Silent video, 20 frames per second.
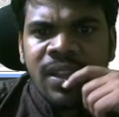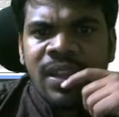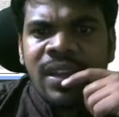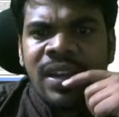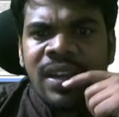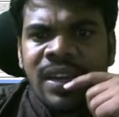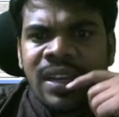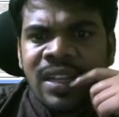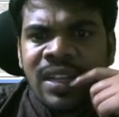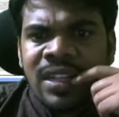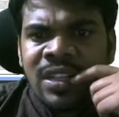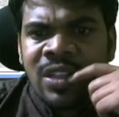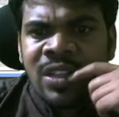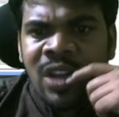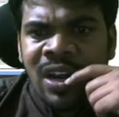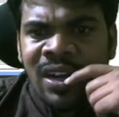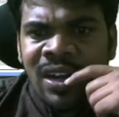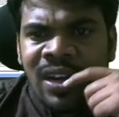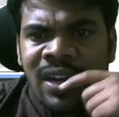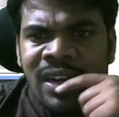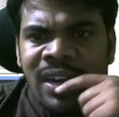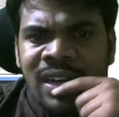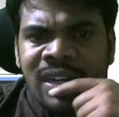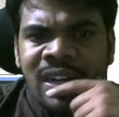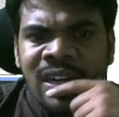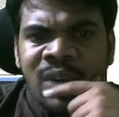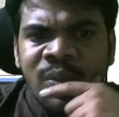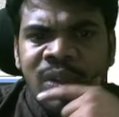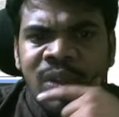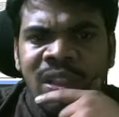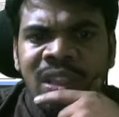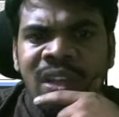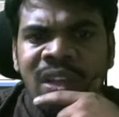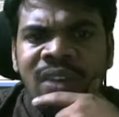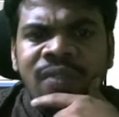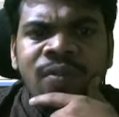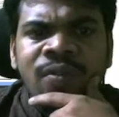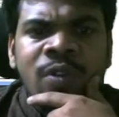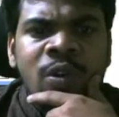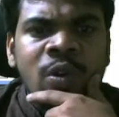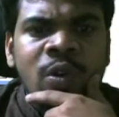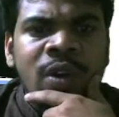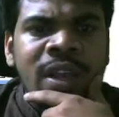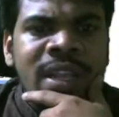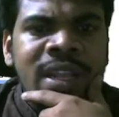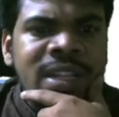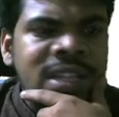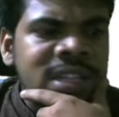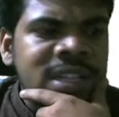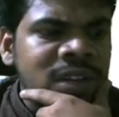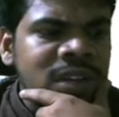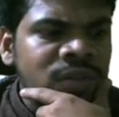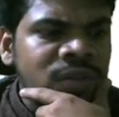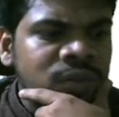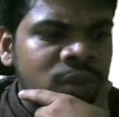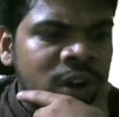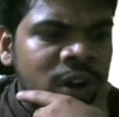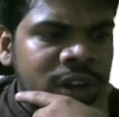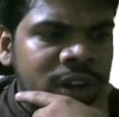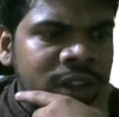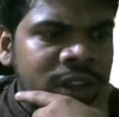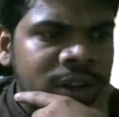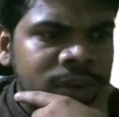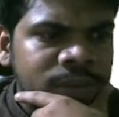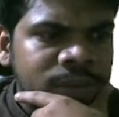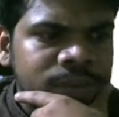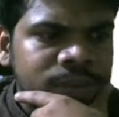it is not connected with the photolysis of water.